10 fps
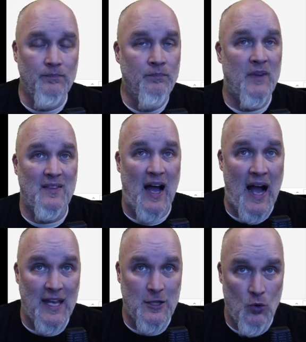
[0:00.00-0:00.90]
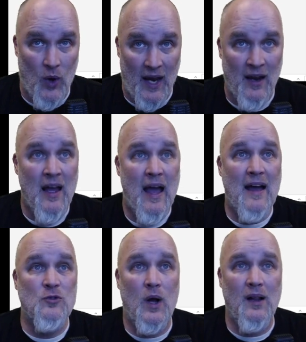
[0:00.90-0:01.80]
and the IQA,
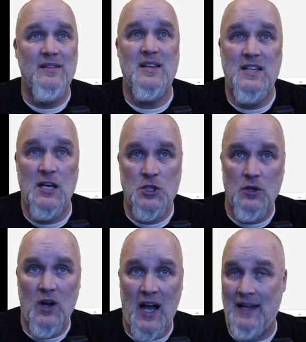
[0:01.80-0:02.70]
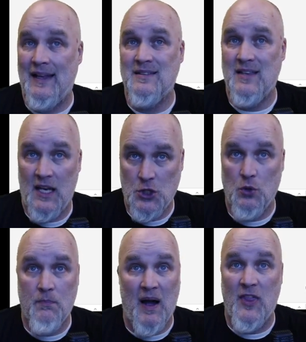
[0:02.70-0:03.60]
as well as additional guidelines
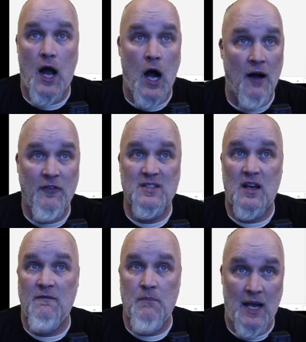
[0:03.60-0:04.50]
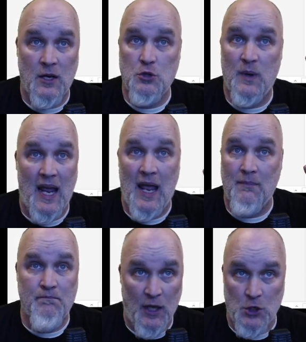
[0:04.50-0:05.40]
issued by the Office of Management
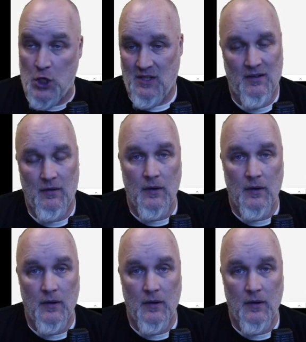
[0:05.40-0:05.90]
and Budget.